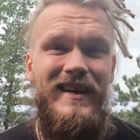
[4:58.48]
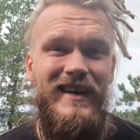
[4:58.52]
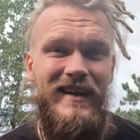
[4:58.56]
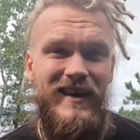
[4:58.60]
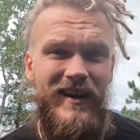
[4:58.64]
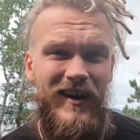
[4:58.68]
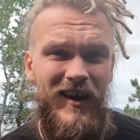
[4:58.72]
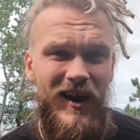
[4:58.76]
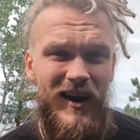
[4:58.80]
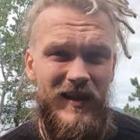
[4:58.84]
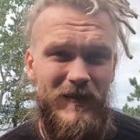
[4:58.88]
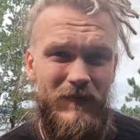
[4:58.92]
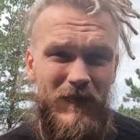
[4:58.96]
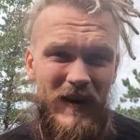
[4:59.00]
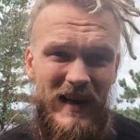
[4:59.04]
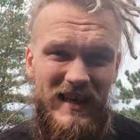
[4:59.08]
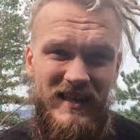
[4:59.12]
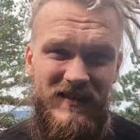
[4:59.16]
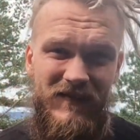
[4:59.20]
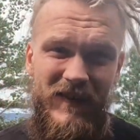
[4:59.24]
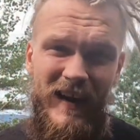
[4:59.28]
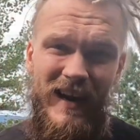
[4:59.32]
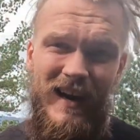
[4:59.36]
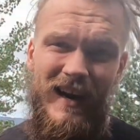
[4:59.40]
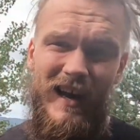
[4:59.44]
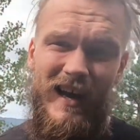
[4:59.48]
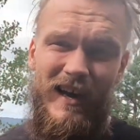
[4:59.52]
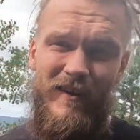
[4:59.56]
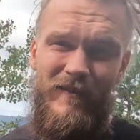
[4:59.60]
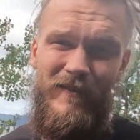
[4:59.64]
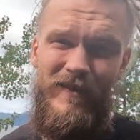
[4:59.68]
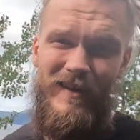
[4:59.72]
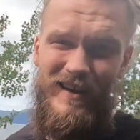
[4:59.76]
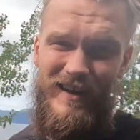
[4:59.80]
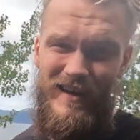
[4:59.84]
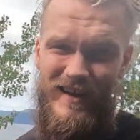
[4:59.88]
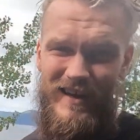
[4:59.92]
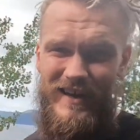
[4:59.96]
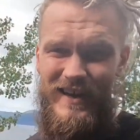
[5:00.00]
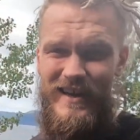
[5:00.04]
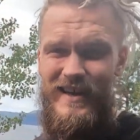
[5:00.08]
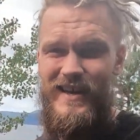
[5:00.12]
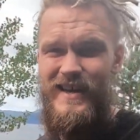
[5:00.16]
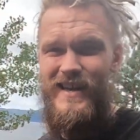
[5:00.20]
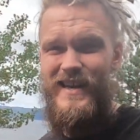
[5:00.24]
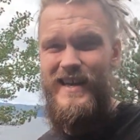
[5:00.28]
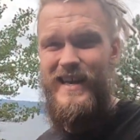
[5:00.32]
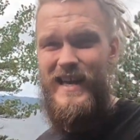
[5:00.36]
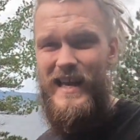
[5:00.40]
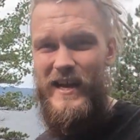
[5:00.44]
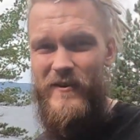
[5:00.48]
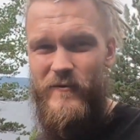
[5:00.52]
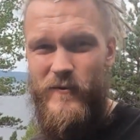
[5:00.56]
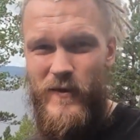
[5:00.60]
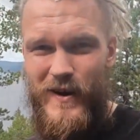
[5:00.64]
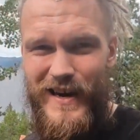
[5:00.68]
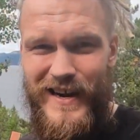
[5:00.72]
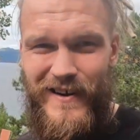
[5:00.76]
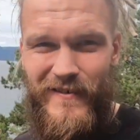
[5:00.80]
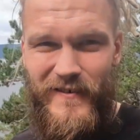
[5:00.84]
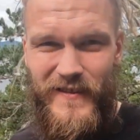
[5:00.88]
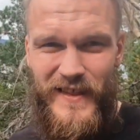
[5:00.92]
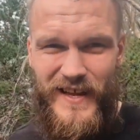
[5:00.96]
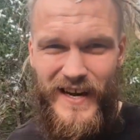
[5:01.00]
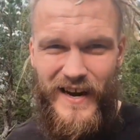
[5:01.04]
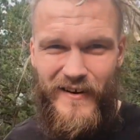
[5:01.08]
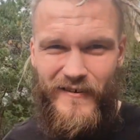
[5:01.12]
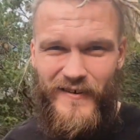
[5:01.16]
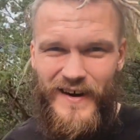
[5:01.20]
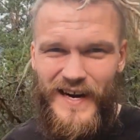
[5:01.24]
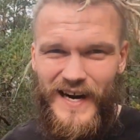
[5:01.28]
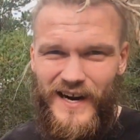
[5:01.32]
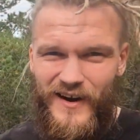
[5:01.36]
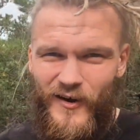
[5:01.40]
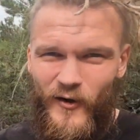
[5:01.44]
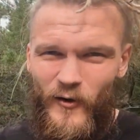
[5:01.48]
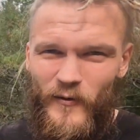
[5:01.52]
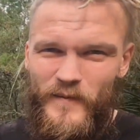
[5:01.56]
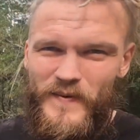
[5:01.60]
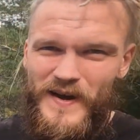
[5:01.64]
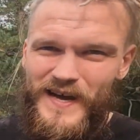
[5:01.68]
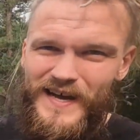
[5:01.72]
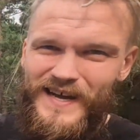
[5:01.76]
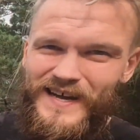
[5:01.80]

God bless van life. If we lived in a real home,